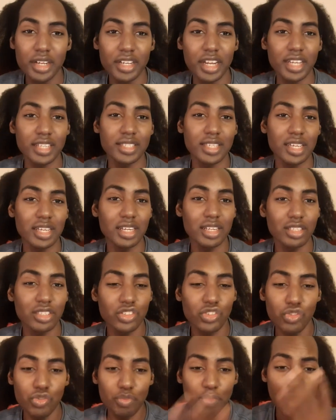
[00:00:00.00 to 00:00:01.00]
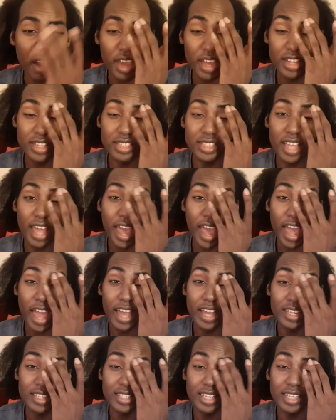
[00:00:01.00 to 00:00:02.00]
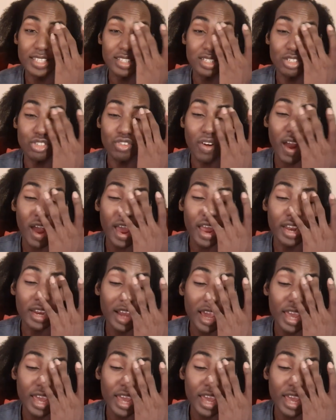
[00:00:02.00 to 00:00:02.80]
that's in the toothpaste that acts as a drying